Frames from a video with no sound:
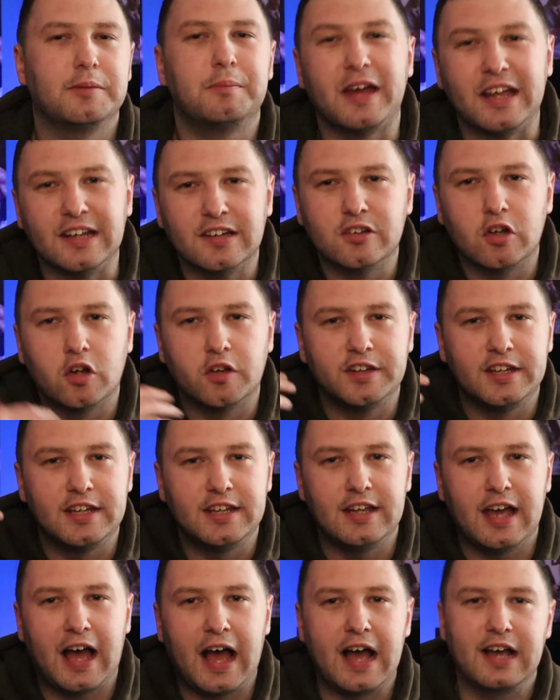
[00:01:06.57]
depending on
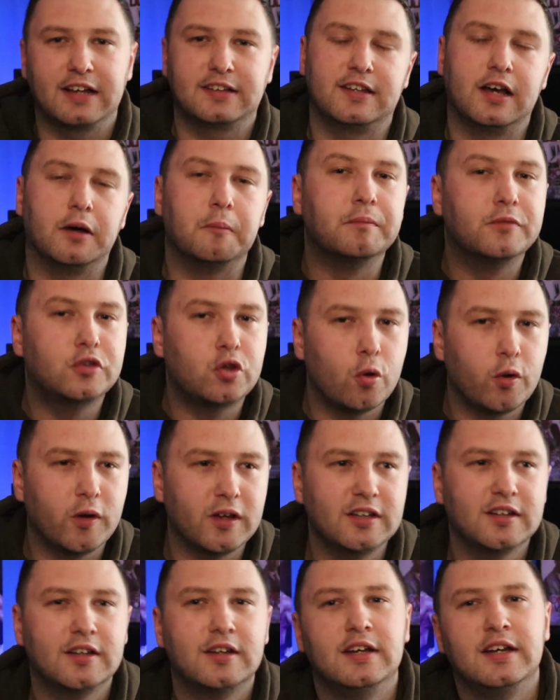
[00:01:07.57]
the act that I'm
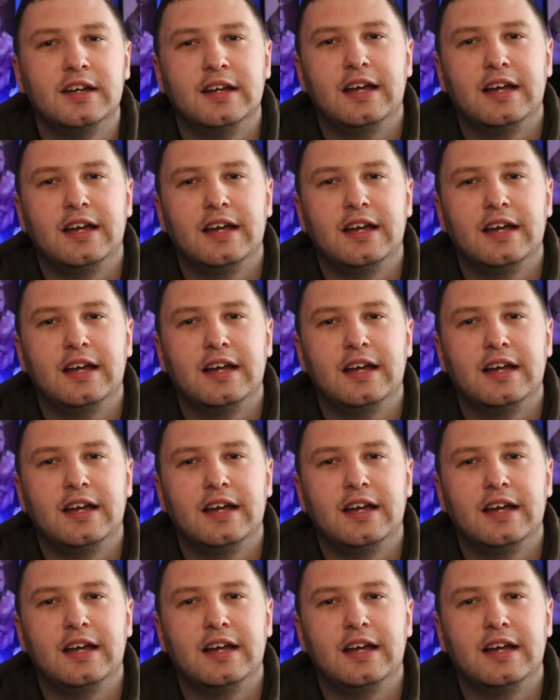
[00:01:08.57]
doing.